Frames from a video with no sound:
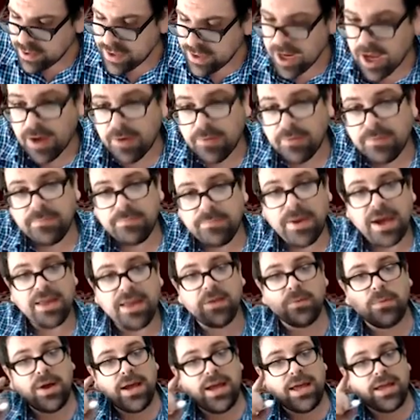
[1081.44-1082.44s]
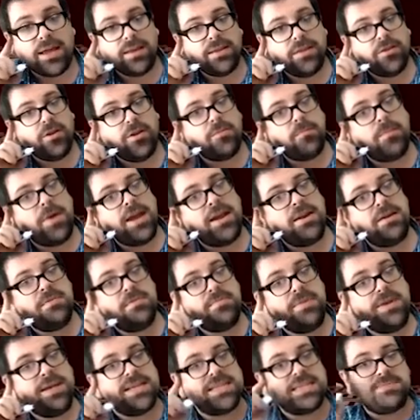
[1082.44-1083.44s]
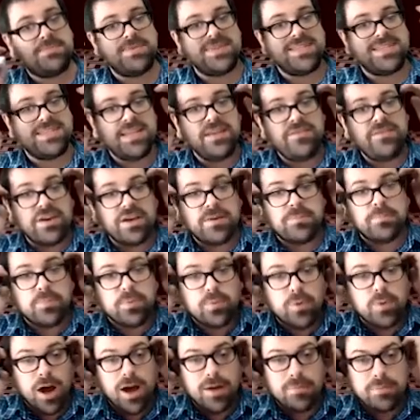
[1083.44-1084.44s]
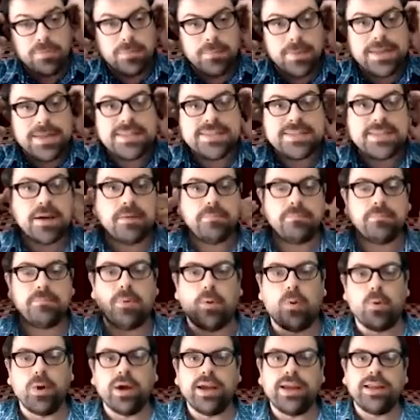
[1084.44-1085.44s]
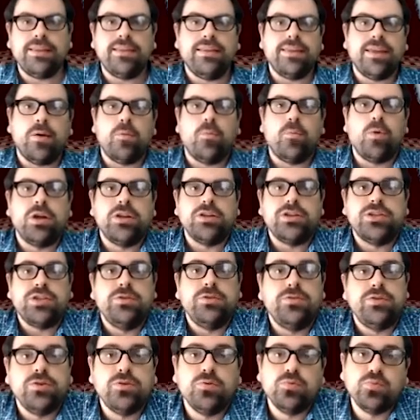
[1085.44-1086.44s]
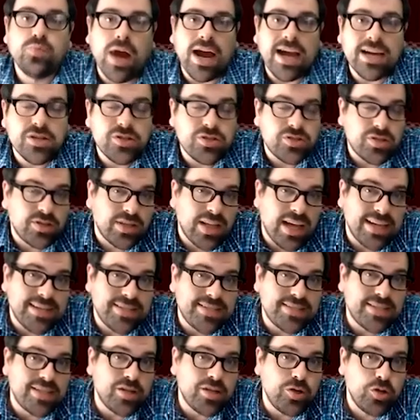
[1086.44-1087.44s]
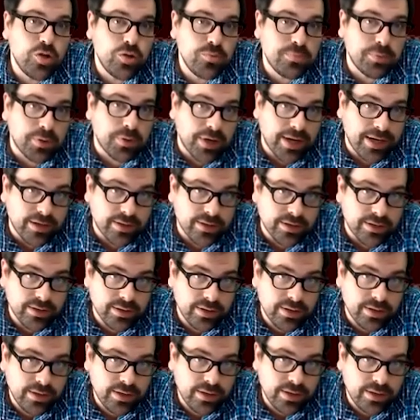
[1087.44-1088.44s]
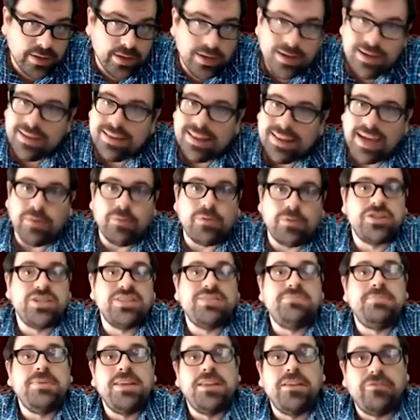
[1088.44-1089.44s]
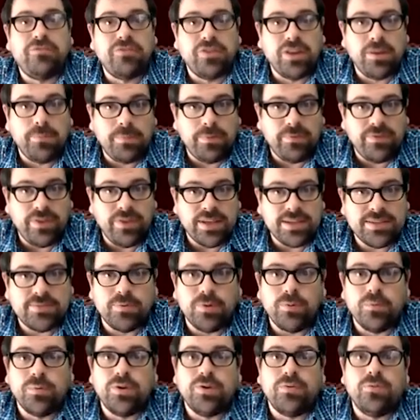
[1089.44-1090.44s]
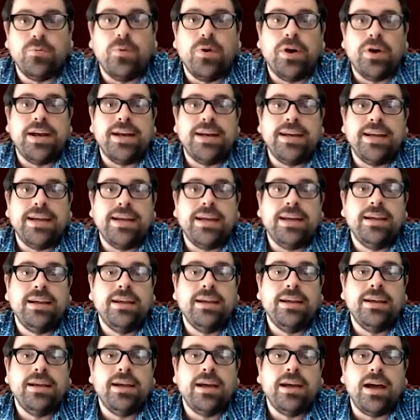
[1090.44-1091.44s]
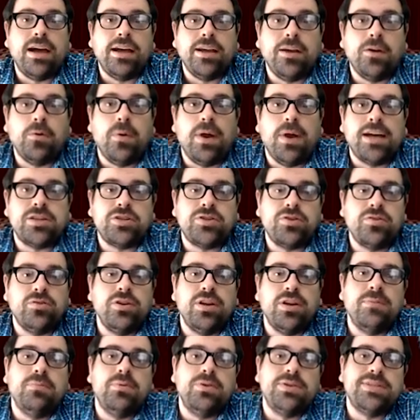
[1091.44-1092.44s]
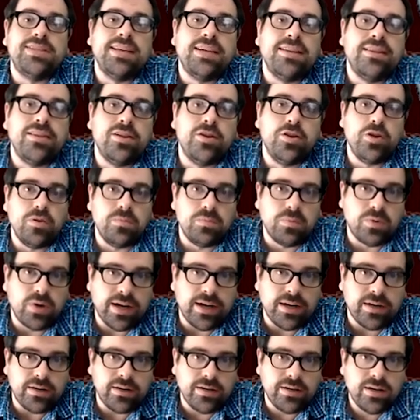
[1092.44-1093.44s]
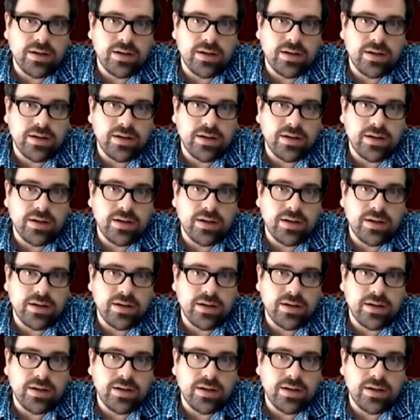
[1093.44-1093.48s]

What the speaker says: Now, by the way, there might be a specific problem at some point that wants you to rationalize the numerator. That would just be the flip of this. We wouldn't want any irrational numbers in the numerator.